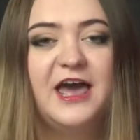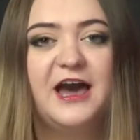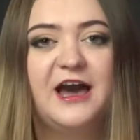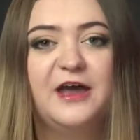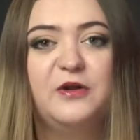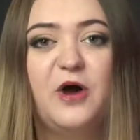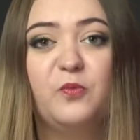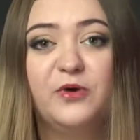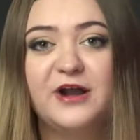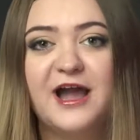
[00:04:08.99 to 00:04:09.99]
Uh, and
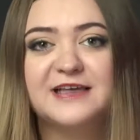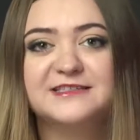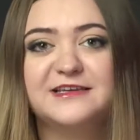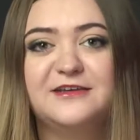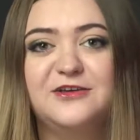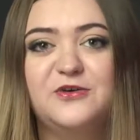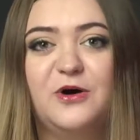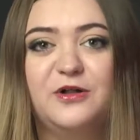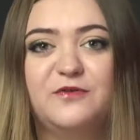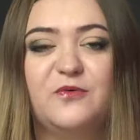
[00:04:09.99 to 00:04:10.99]
we're asking you,
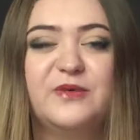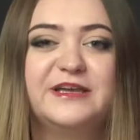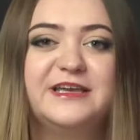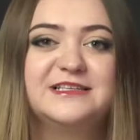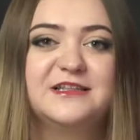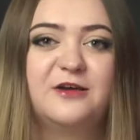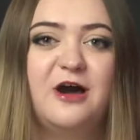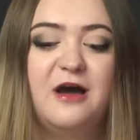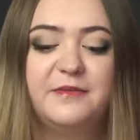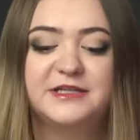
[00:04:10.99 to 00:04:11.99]
all of our rig geeks in the
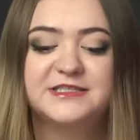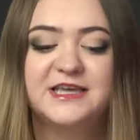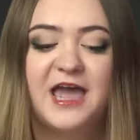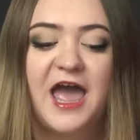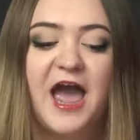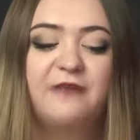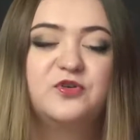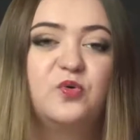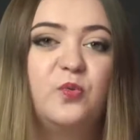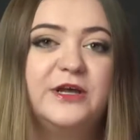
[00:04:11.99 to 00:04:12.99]
comments,
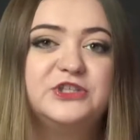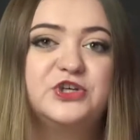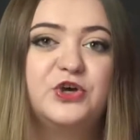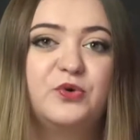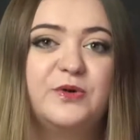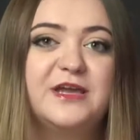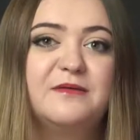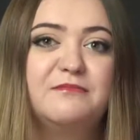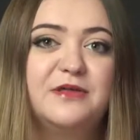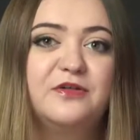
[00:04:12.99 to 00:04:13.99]
after which Greek
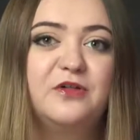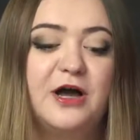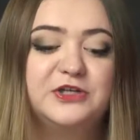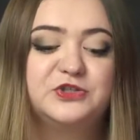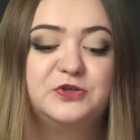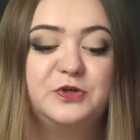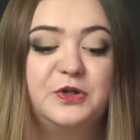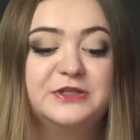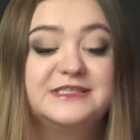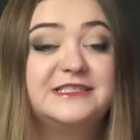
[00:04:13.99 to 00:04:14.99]

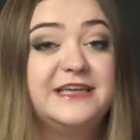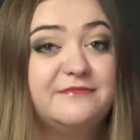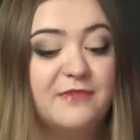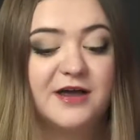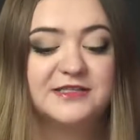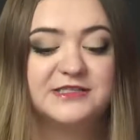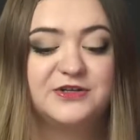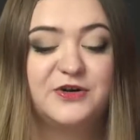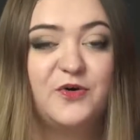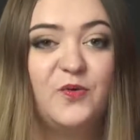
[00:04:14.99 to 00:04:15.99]
mythological sea
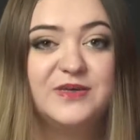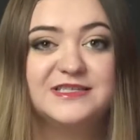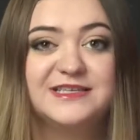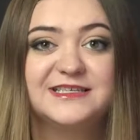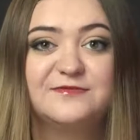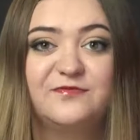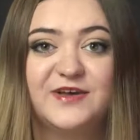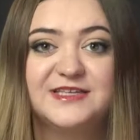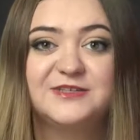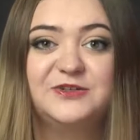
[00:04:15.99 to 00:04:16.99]
monster was this
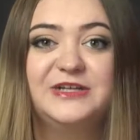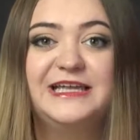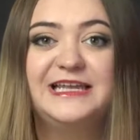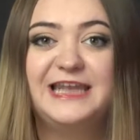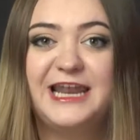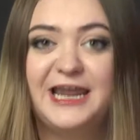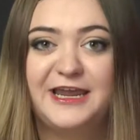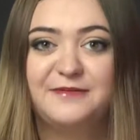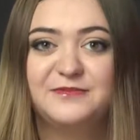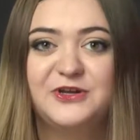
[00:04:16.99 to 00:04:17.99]
vessel
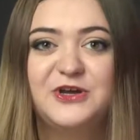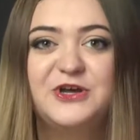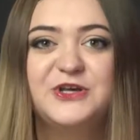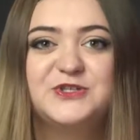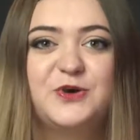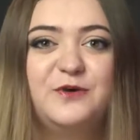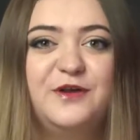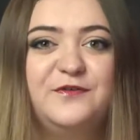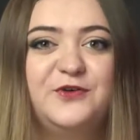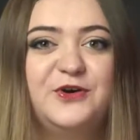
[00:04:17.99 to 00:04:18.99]
named. So
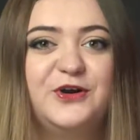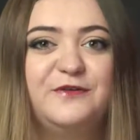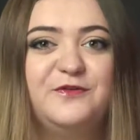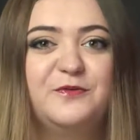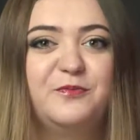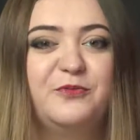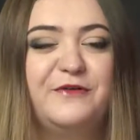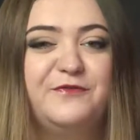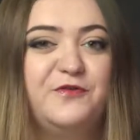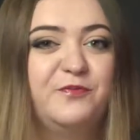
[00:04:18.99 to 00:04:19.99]
if you're if you're
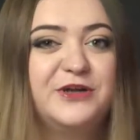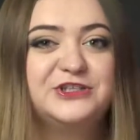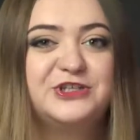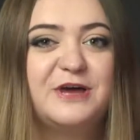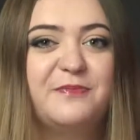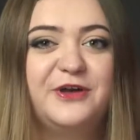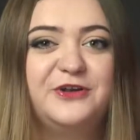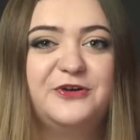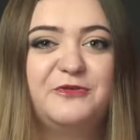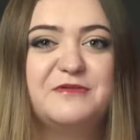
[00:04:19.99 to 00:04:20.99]
if you've brushed up on
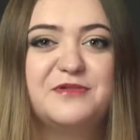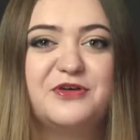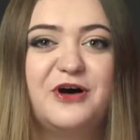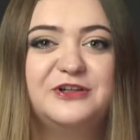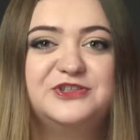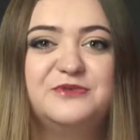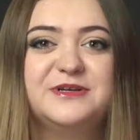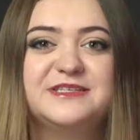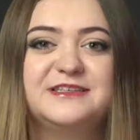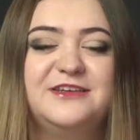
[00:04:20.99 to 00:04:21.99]
your Greek mythology
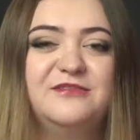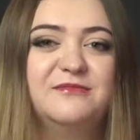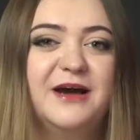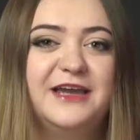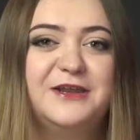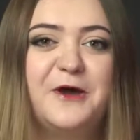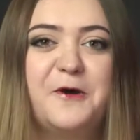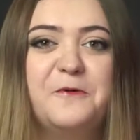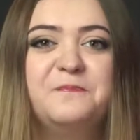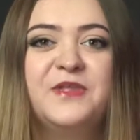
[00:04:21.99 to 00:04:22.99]
recently, you might
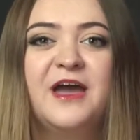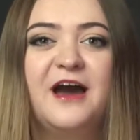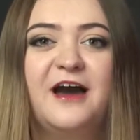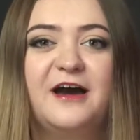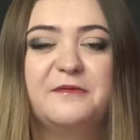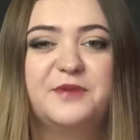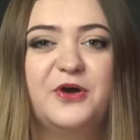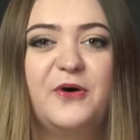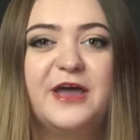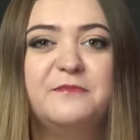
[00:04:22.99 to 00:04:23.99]
know. Uh, but
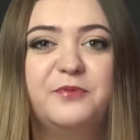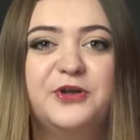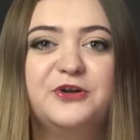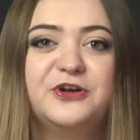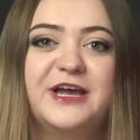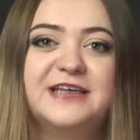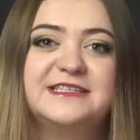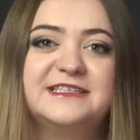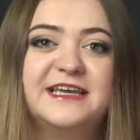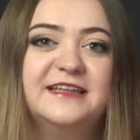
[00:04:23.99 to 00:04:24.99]
go ahead and put your
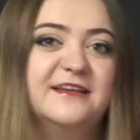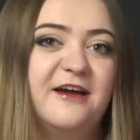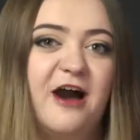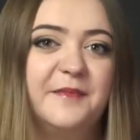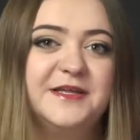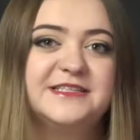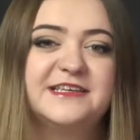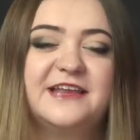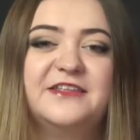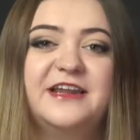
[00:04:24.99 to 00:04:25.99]
guesses in the comments,
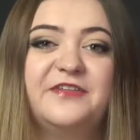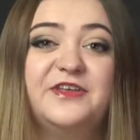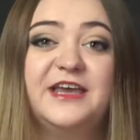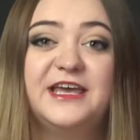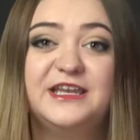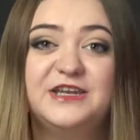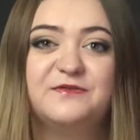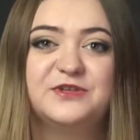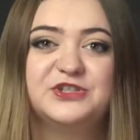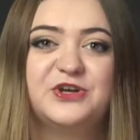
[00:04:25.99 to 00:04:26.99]
and then at the end of
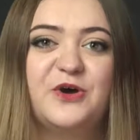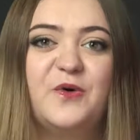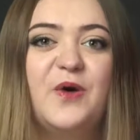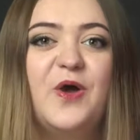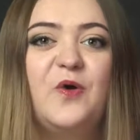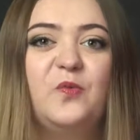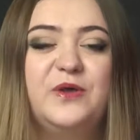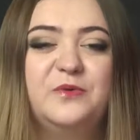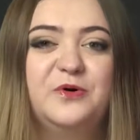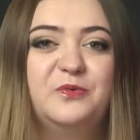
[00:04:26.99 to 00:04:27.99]
the show,
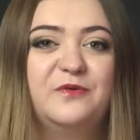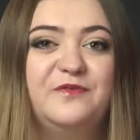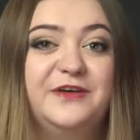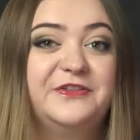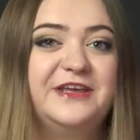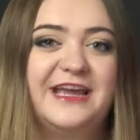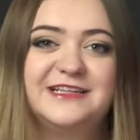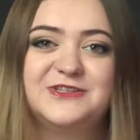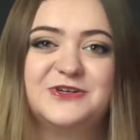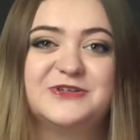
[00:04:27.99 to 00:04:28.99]
we will reveal the
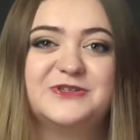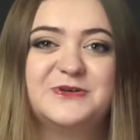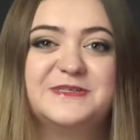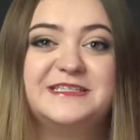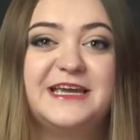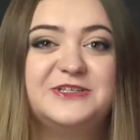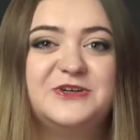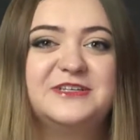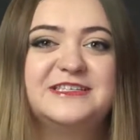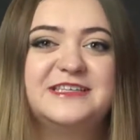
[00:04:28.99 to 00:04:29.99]
answer. So stay
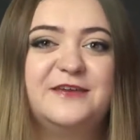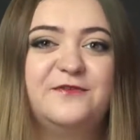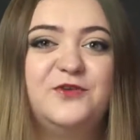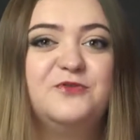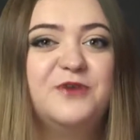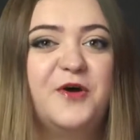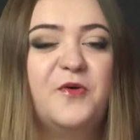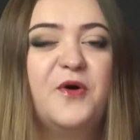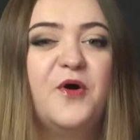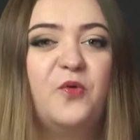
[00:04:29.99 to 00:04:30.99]
tuned to see if you
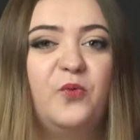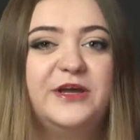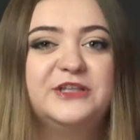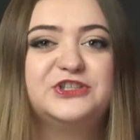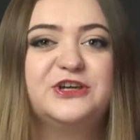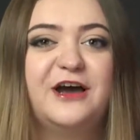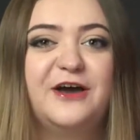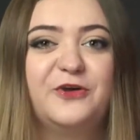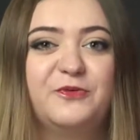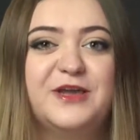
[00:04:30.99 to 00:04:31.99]
know which uh,
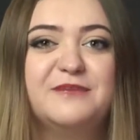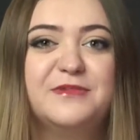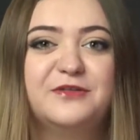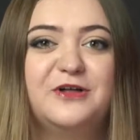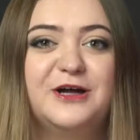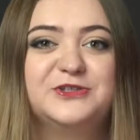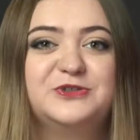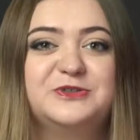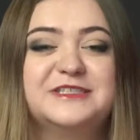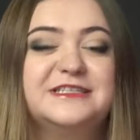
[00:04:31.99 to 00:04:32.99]
Greek
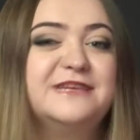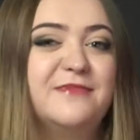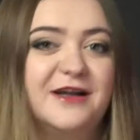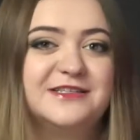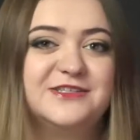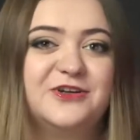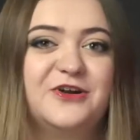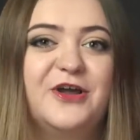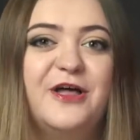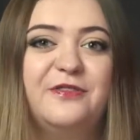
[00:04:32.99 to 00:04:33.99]
mythological sea
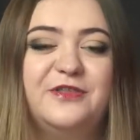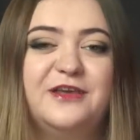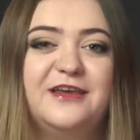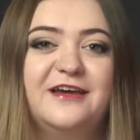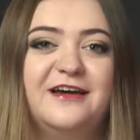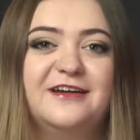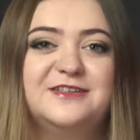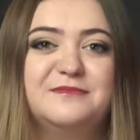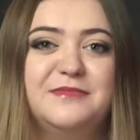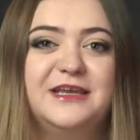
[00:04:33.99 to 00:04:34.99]
monster the uh,
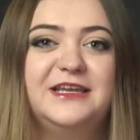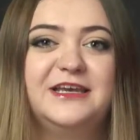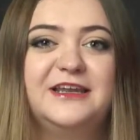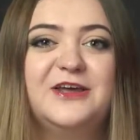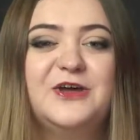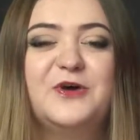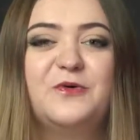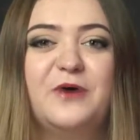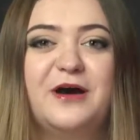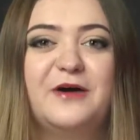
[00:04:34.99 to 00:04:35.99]
Dominion
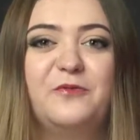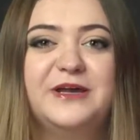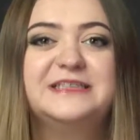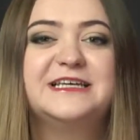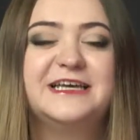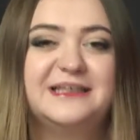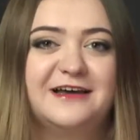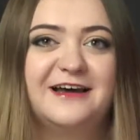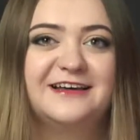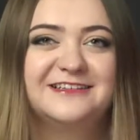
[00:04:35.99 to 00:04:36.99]
uh, wind
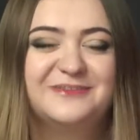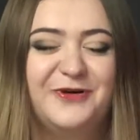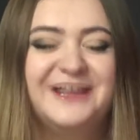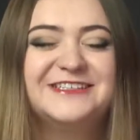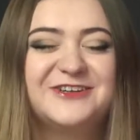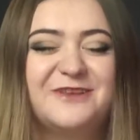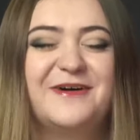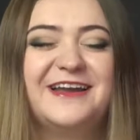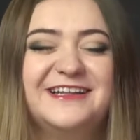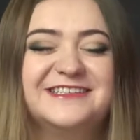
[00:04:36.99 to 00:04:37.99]
uh, wind
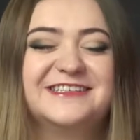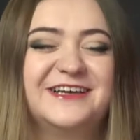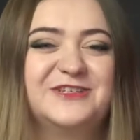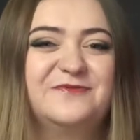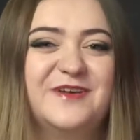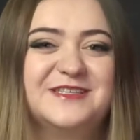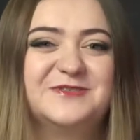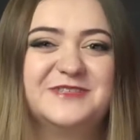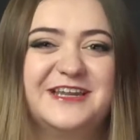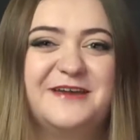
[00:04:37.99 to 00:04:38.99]
turbine installation
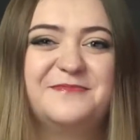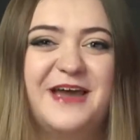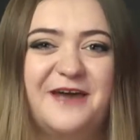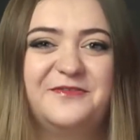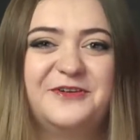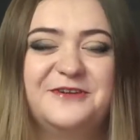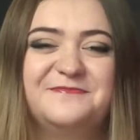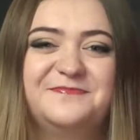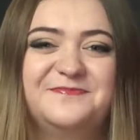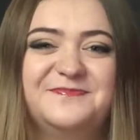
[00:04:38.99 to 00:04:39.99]
vessel is named after.
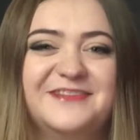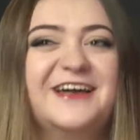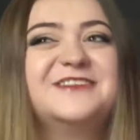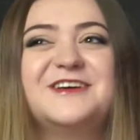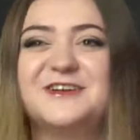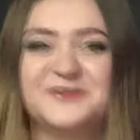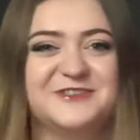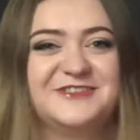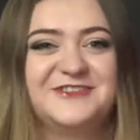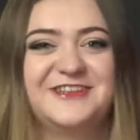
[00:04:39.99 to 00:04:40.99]
A lot of tongue
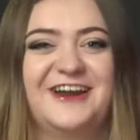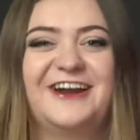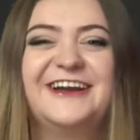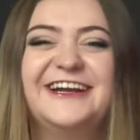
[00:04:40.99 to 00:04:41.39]
twisters there.